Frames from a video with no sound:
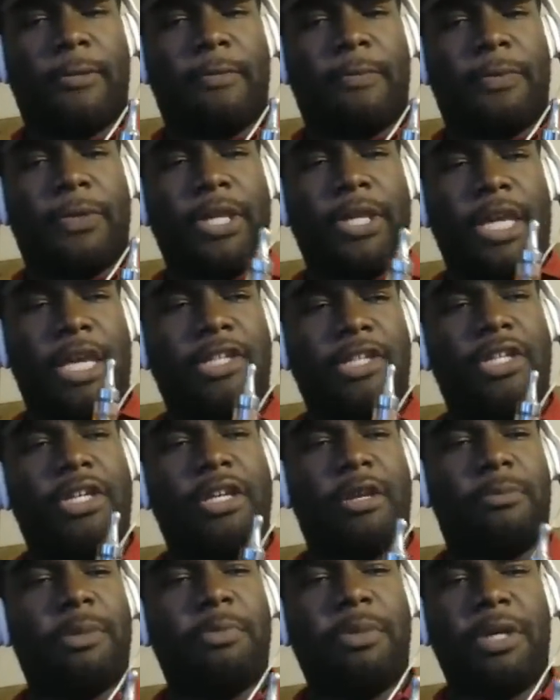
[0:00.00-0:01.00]
Is it going to
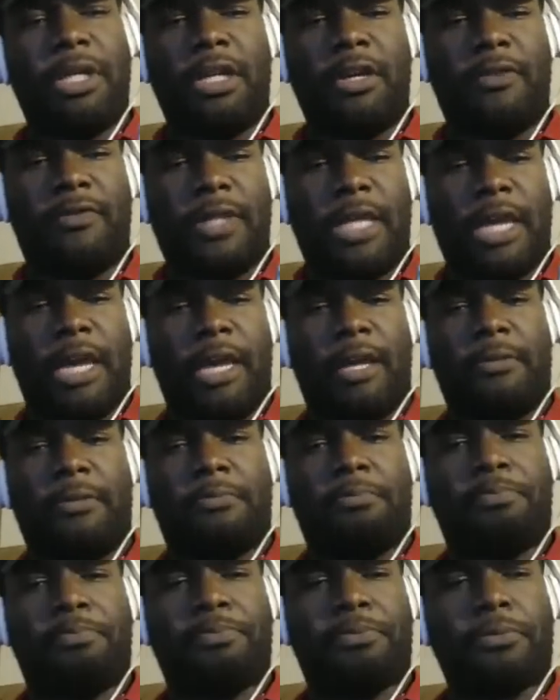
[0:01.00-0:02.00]
be big enough that
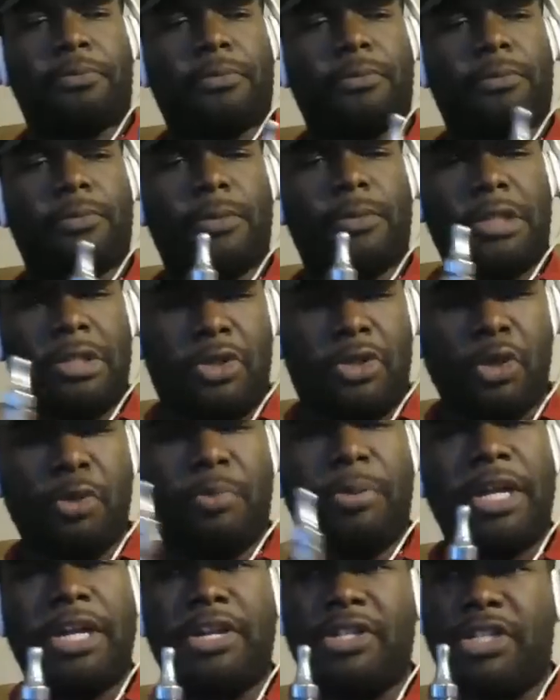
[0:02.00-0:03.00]
two
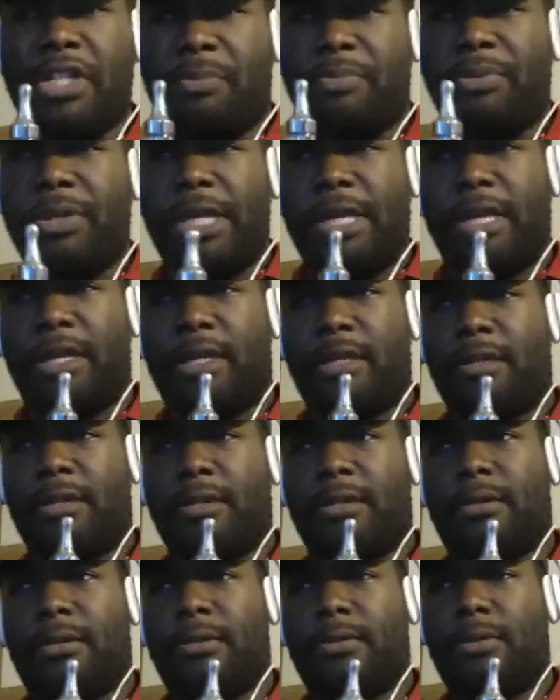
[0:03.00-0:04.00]
players can play it
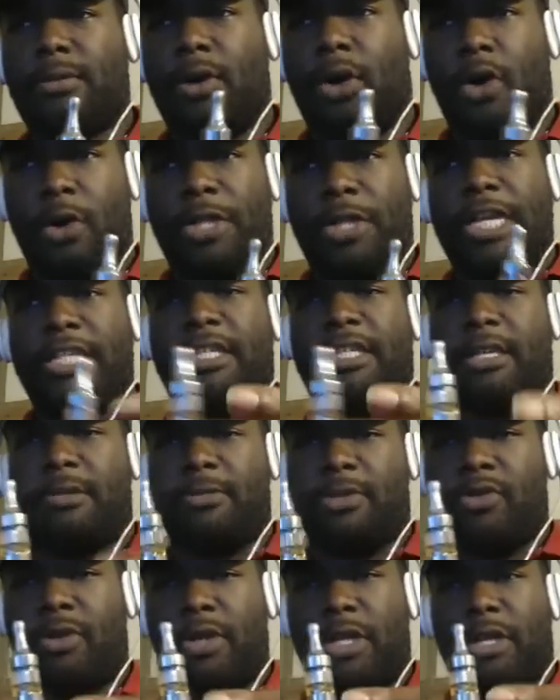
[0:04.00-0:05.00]
on that same
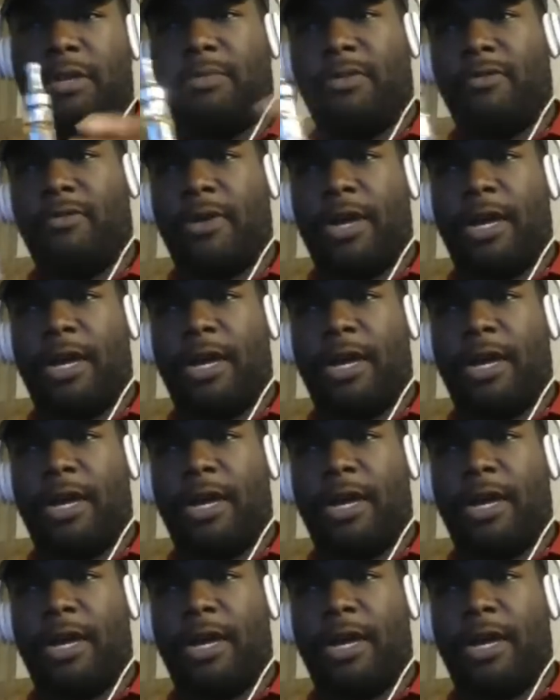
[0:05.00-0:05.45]
screen and be fine?